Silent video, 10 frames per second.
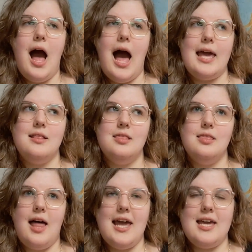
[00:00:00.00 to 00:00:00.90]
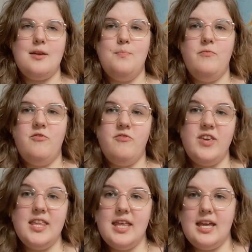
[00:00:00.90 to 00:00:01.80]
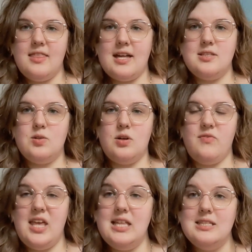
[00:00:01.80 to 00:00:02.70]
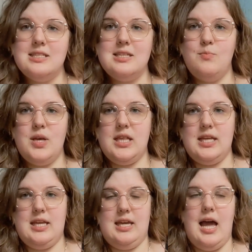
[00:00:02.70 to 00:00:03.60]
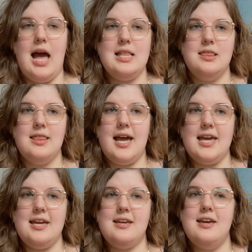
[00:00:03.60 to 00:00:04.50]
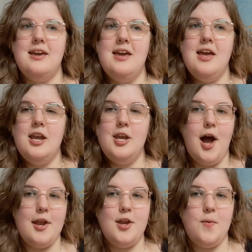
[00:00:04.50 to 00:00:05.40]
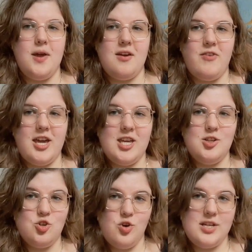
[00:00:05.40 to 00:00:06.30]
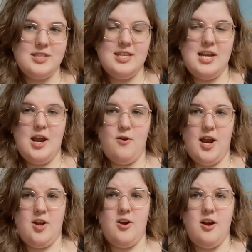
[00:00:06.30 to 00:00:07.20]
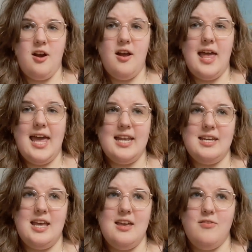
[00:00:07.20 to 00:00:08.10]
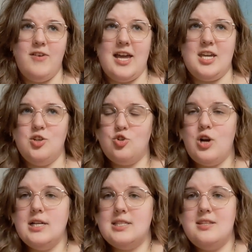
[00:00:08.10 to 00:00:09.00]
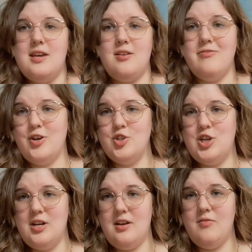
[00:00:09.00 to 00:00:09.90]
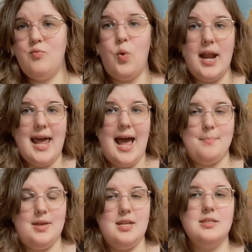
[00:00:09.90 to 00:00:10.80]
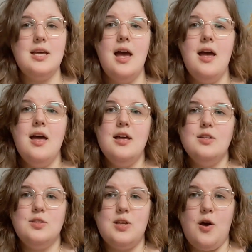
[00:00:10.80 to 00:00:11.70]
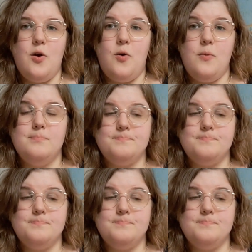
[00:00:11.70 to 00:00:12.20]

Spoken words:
I like feeling that sort of instability. I like not knowing if I can trust the narrator and if I can trust their version of what happened. So